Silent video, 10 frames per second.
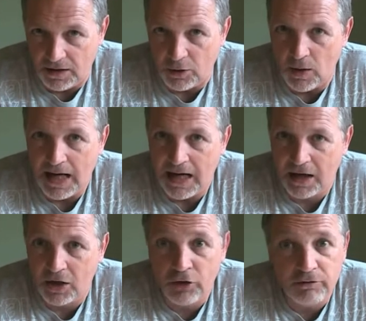that you
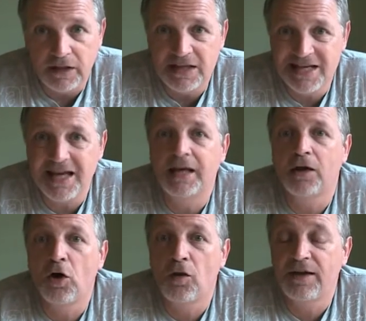are currently
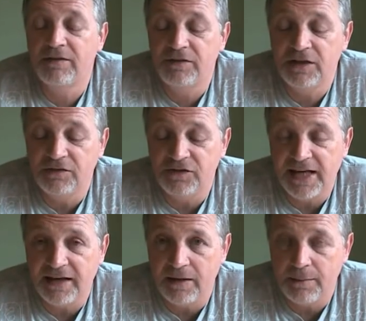taking or that you've
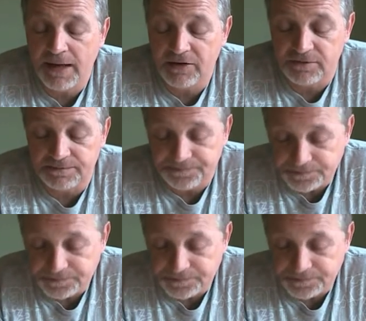taken in the past.